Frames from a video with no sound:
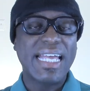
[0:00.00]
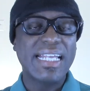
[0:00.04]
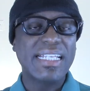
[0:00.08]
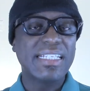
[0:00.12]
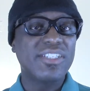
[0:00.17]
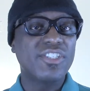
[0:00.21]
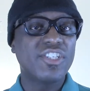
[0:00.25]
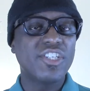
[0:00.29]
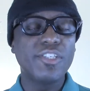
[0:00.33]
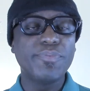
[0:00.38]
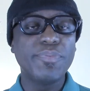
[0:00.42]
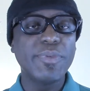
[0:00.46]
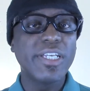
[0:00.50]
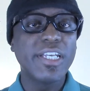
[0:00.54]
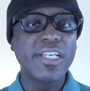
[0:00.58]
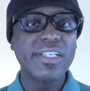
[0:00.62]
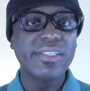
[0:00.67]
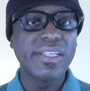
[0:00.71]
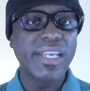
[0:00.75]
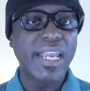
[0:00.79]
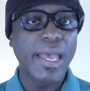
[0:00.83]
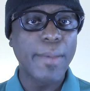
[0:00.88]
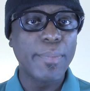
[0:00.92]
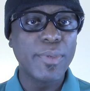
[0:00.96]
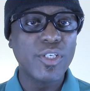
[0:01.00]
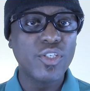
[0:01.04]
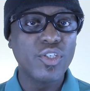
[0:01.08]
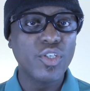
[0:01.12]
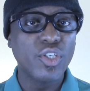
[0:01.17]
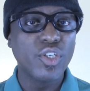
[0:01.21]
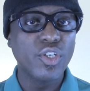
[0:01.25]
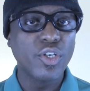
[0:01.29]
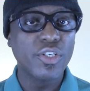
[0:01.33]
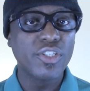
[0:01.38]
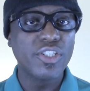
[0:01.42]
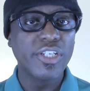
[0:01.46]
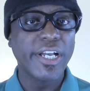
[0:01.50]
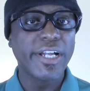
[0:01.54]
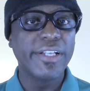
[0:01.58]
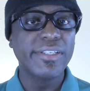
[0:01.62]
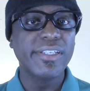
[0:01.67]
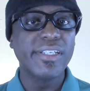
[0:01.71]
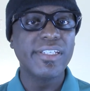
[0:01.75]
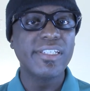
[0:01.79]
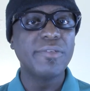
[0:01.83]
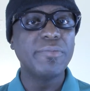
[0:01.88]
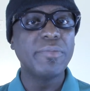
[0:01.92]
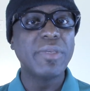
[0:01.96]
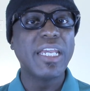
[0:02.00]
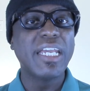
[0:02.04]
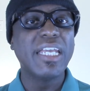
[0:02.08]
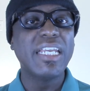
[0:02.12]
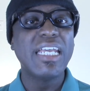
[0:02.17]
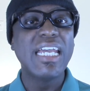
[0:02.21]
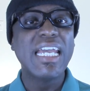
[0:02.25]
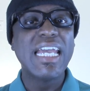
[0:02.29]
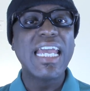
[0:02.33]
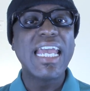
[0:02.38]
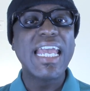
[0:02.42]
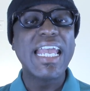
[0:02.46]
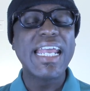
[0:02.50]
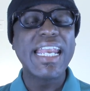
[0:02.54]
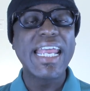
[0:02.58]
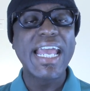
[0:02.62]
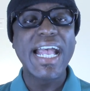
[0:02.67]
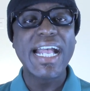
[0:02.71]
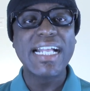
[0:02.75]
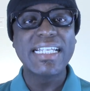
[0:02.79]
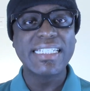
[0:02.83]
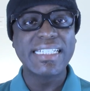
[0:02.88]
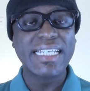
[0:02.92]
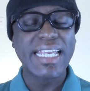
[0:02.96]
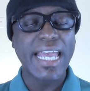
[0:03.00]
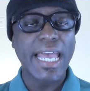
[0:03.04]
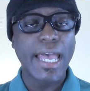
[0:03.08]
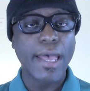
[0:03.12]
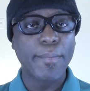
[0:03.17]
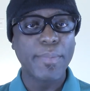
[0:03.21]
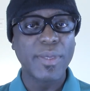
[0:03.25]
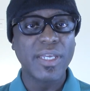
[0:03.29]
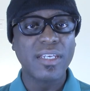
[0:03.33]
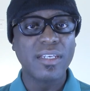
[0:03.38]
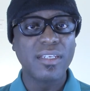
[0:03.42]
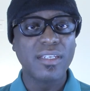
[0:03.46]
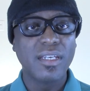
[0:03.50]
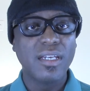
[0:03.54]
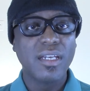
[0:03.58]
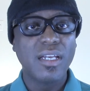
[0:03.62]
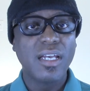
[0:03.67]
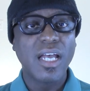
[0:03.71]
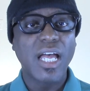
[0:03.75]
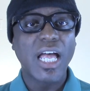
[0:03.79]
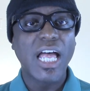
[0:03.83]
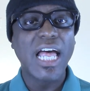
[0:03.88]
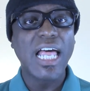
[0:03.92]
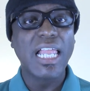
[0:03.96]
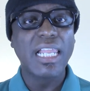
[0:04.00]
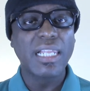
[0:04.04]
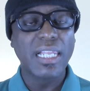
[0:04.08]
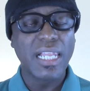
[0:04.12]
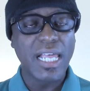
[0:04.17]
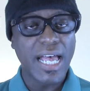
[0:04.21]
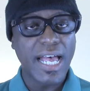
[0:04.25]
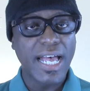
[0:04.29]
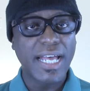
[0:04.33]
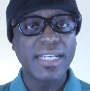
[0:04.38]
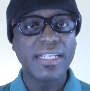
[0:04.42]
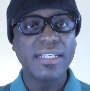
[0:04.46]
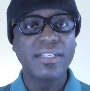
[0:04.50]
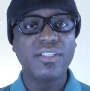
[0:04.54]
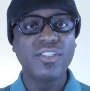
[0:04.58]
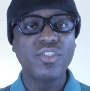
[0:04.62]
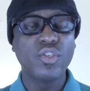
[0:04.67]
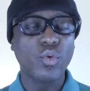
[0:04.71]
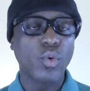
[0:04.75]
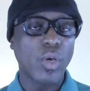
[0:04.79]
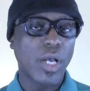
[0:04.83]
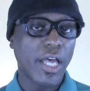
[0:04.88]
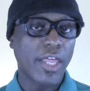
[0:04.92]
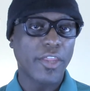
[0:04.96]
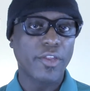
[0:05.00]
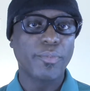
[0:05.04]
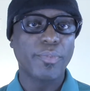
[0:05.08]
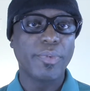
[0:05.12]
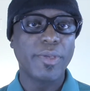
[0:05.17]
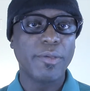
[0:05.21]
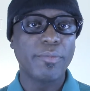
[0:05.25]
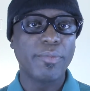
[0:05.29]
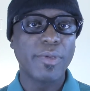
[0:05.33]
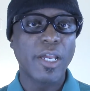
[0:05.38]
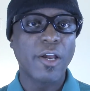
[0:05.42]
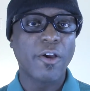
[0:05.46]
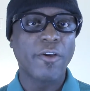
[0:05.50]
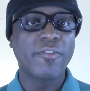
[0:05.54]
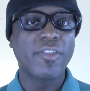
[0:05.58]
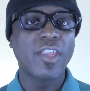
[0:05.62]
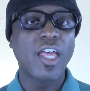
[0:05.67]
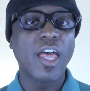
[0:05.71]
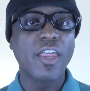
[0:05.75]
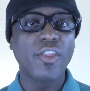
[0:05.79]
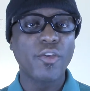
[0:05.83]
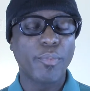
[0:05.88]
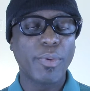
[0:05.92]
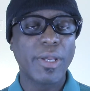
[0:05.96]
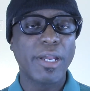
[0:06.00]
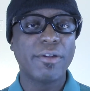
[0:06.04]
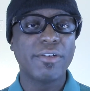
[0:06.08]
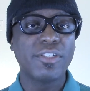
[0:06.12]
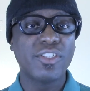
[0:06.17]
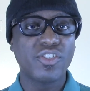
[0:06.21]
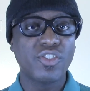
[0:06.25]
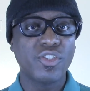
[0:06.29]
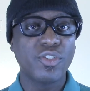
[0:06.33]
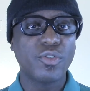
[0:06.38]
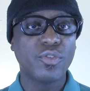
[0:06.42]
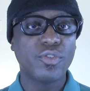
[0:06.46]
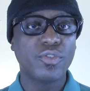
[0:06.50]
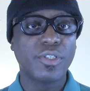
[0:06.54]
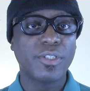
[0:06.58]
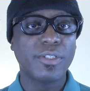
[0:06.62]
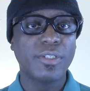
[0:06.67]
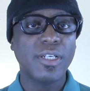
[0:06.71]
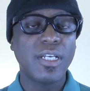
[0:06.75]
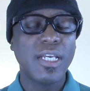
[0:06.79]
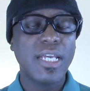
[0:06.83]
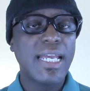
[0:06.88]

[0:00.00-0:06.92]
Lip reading: Just because it happened to your child doesn't mean it hasn't happened a lot to other people or other parents' children.